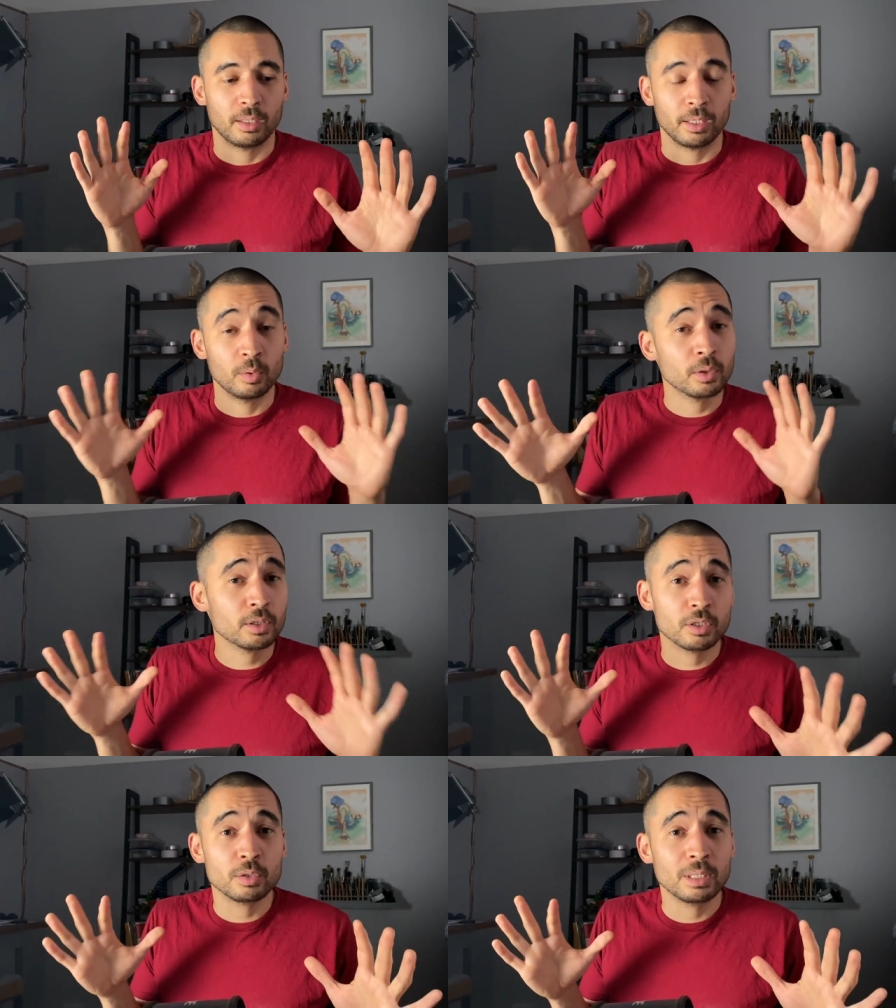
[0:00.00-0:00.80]
In order
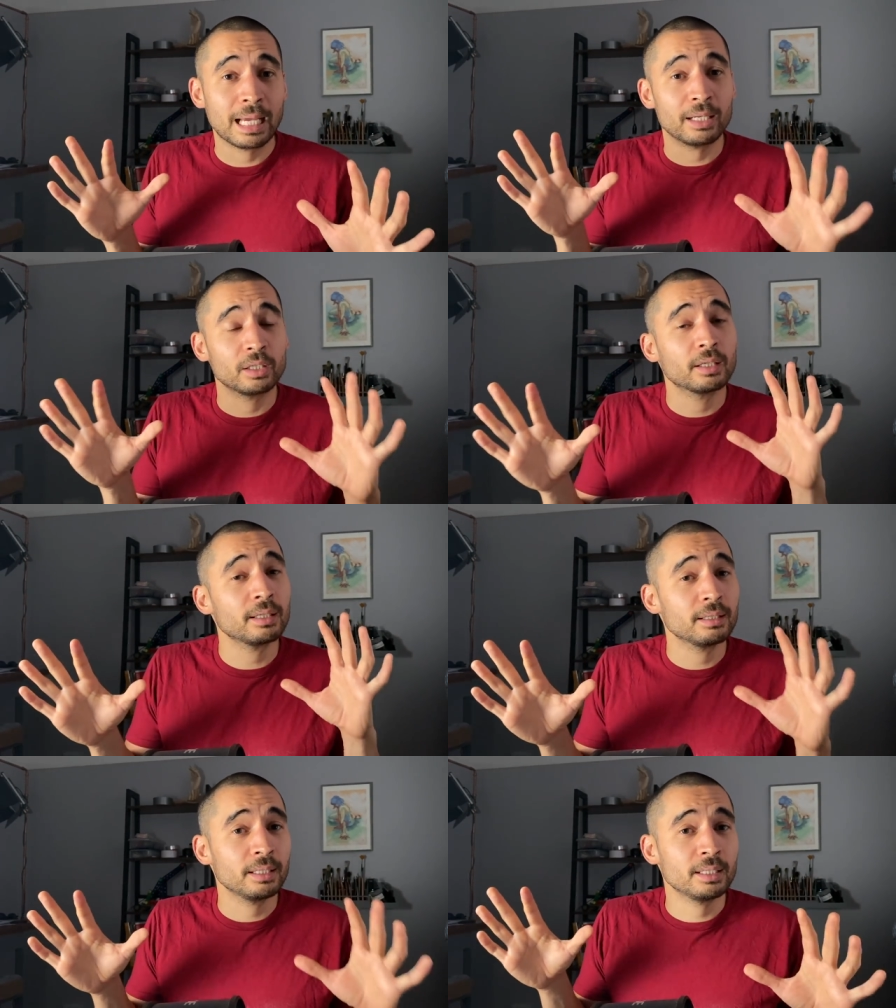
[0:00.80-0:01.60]
to do that, you're going
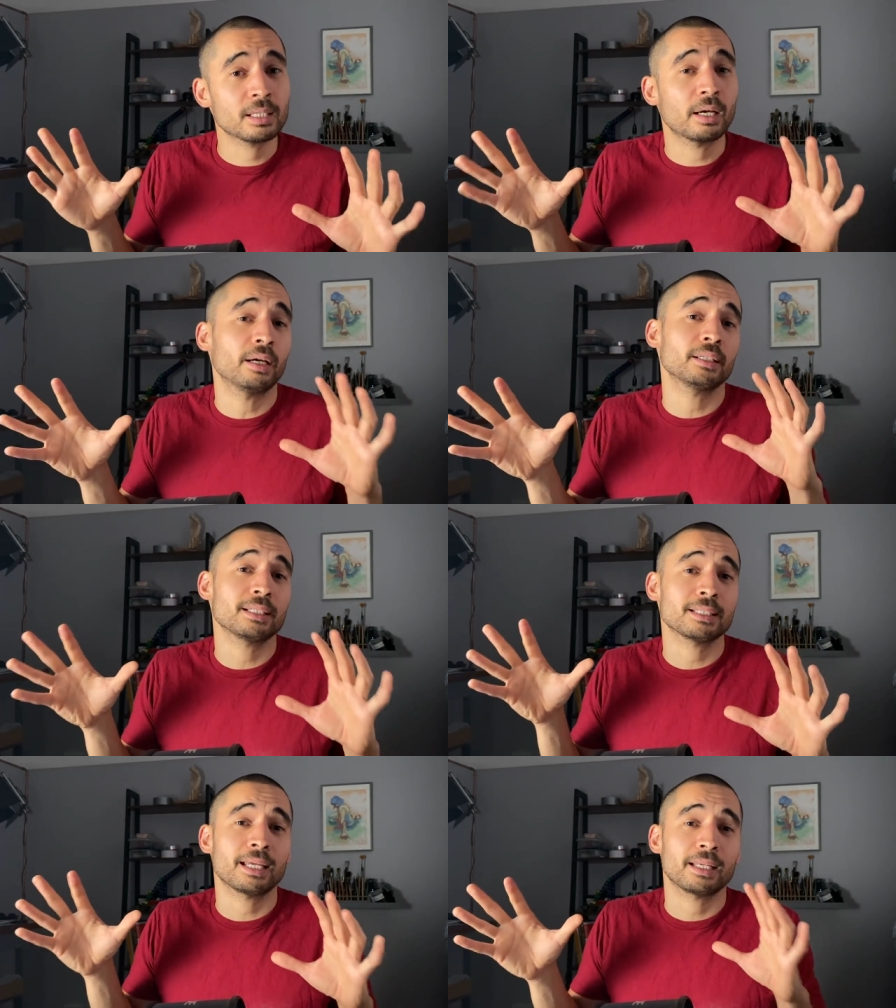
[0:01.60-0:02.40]
to need to
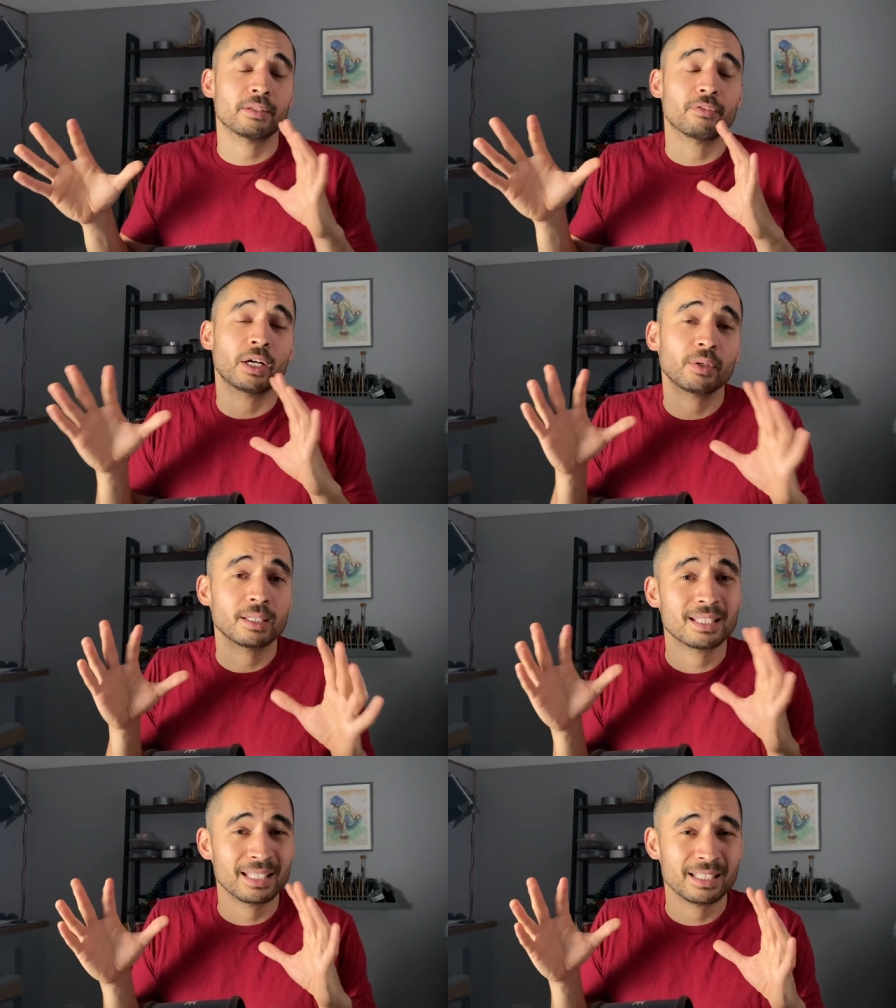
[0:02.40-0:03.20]
understand
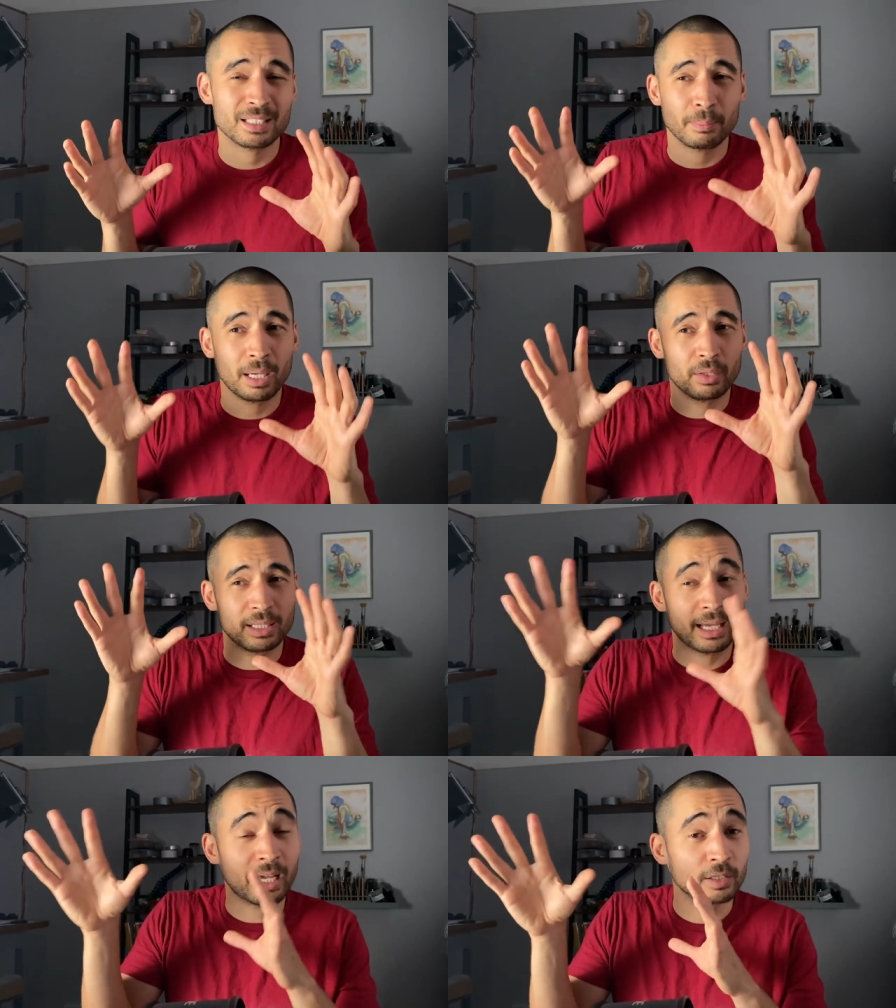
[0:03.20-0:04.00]
various things about
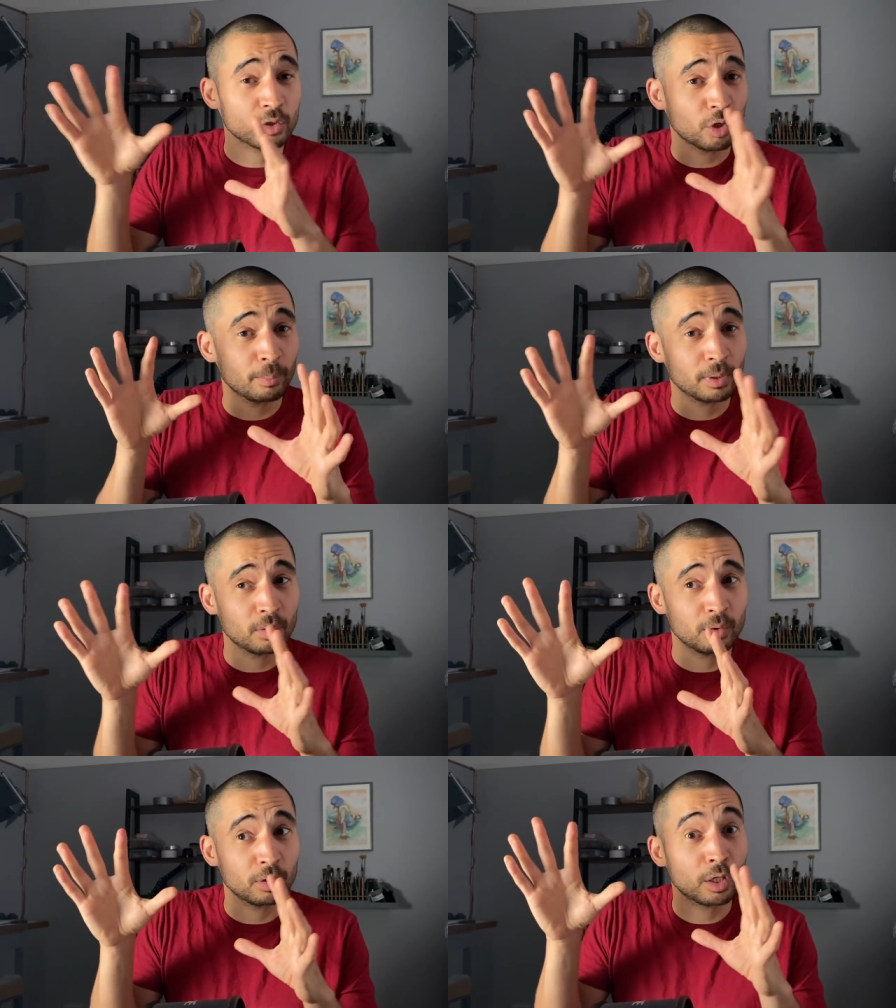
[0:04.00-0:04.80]
the
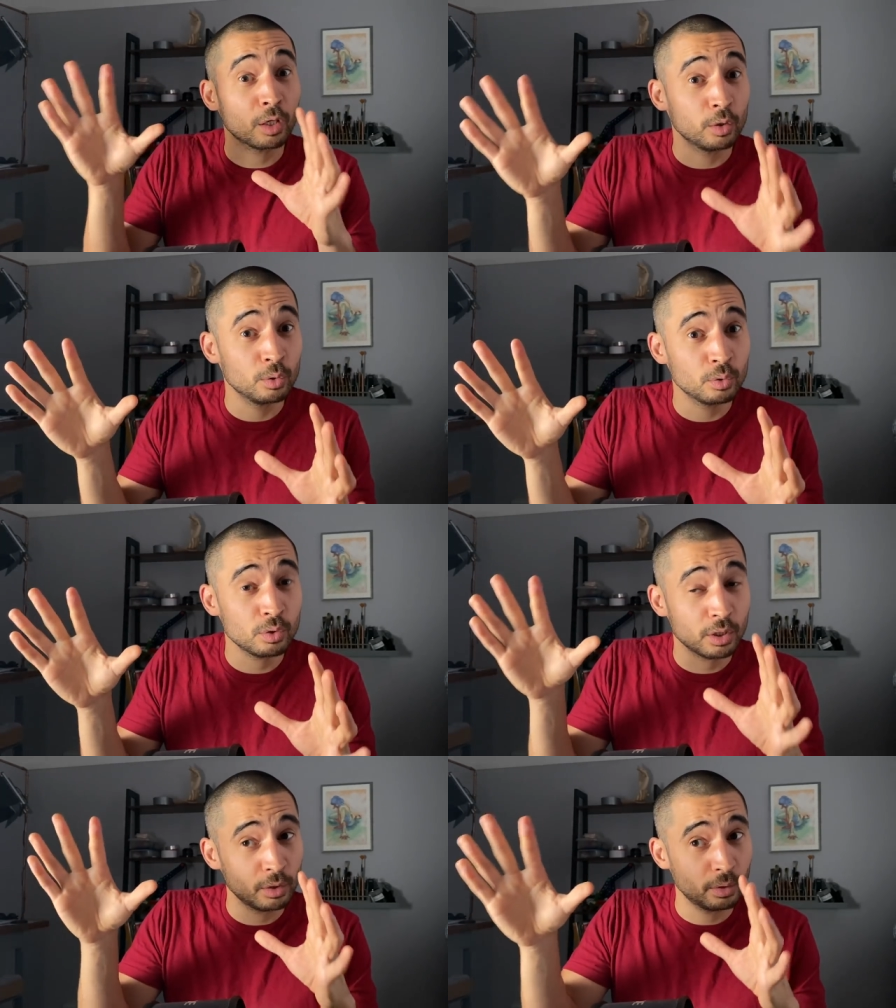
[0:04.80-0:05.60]
anatomical
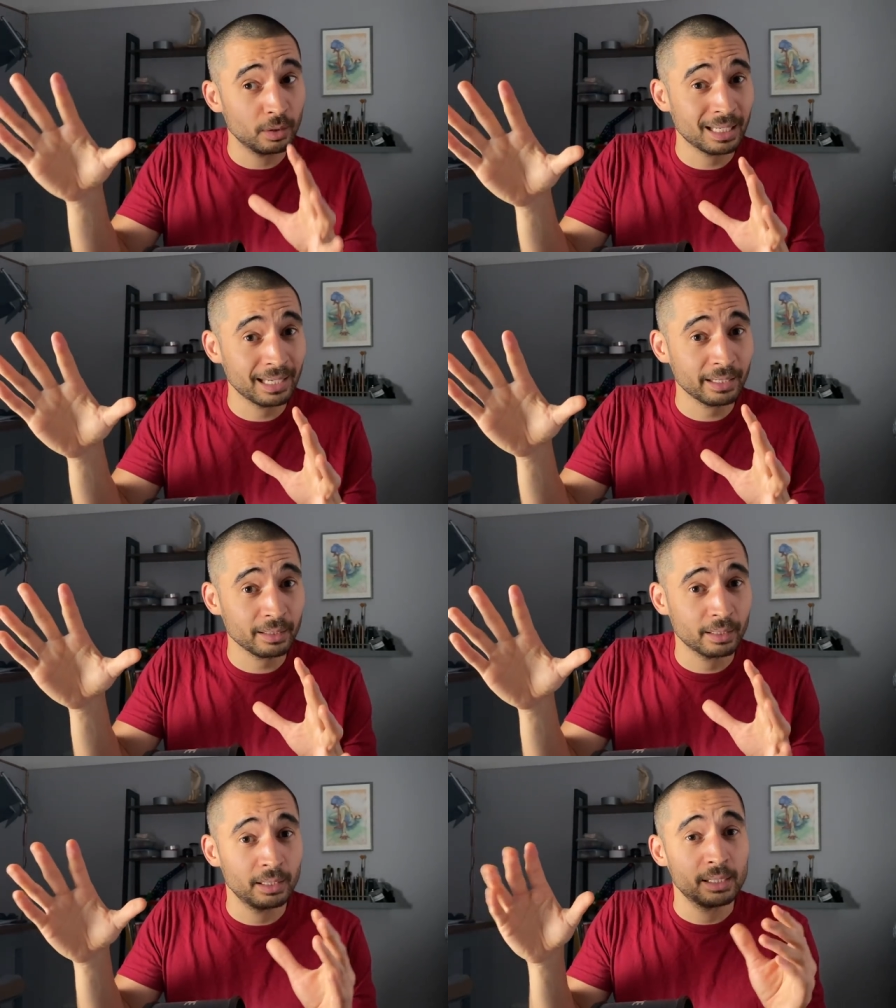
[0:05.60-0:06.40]
clues that you're looking at